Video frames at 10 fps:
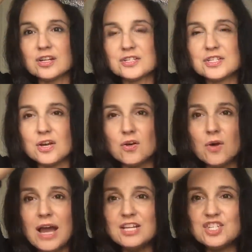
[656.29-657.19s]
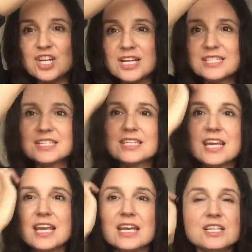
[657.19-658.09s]
So I just
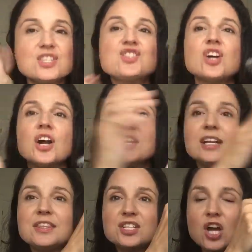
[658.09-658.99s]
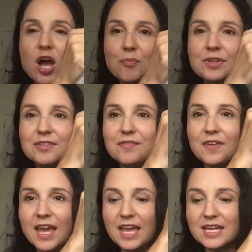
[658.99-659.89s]
started at the top with the
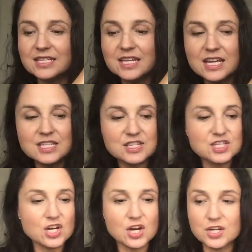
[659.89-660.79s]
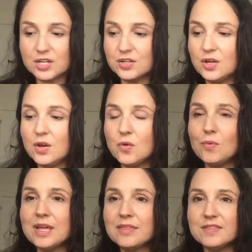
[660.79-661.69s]
fade, started
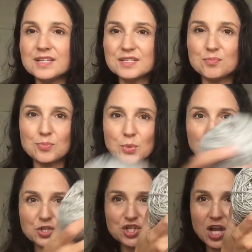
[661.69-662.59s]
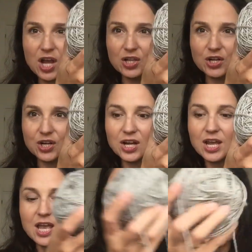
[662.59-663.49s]
with this birch color,
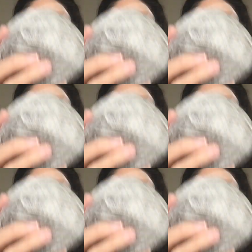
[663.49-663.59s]
and